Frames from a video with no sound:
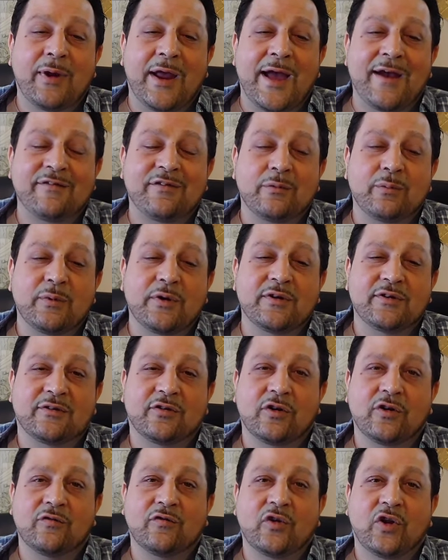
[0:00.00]
We have to
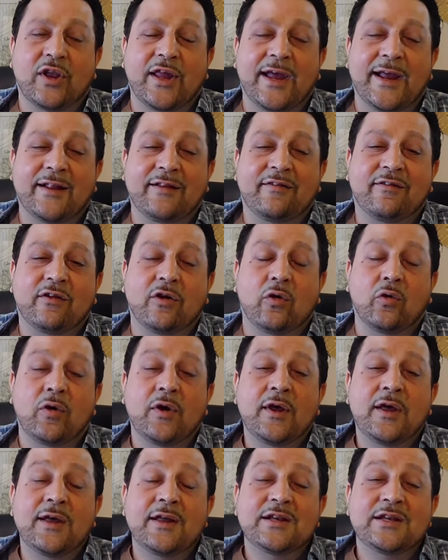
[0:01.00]
reserve the lane, so
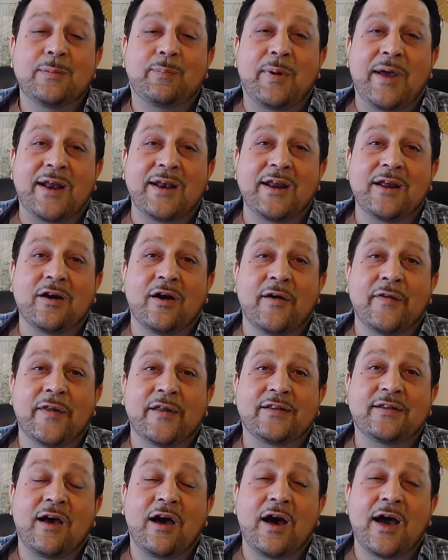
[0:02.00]
depending on the
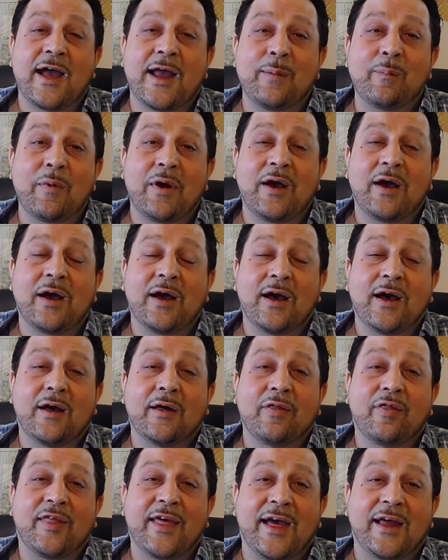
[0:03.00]
time
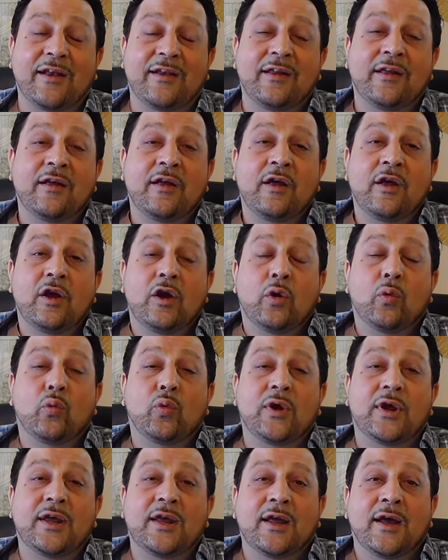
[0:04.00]
uh, that
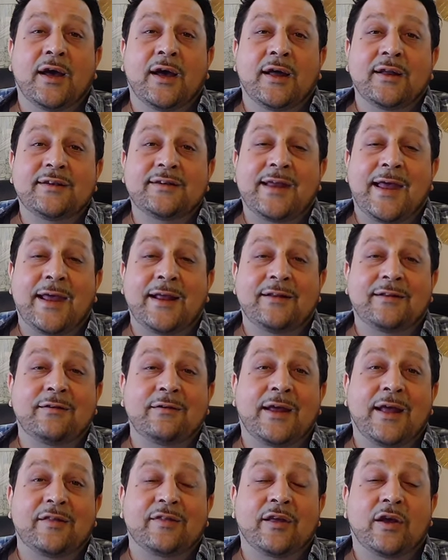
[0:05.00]
we uh, take to
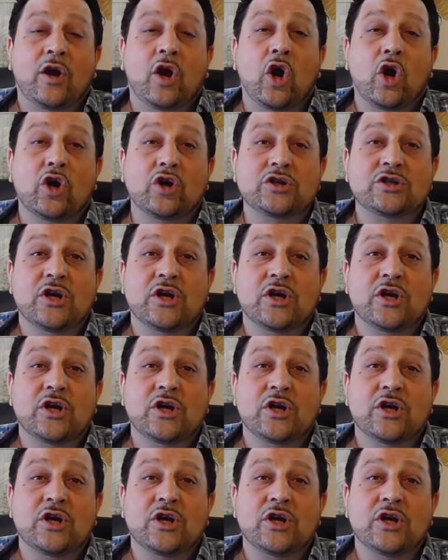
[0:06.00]
get the car